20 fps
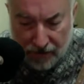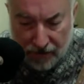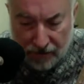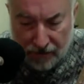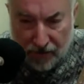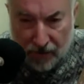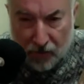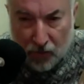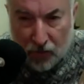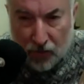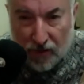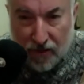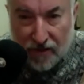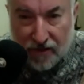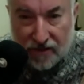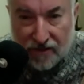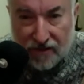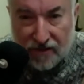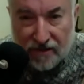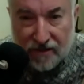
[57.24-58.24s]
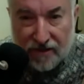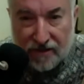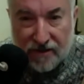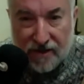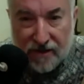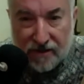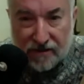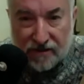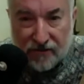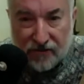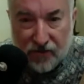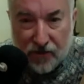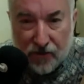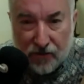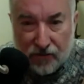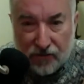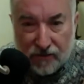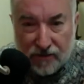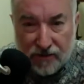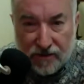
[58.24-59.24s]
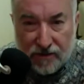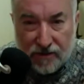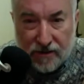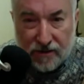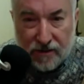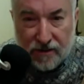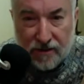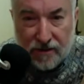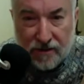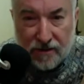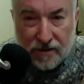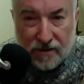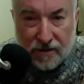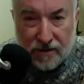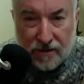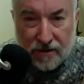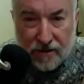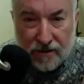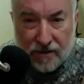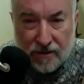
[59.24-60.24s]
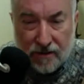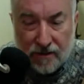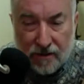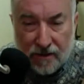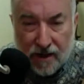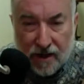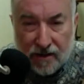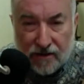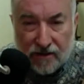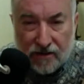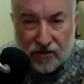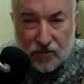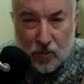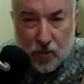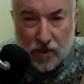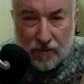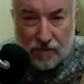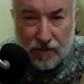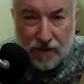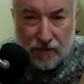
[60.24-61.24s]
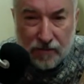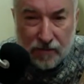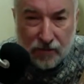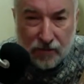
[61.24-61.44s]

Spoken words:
But I won't get into the details of those. I just want people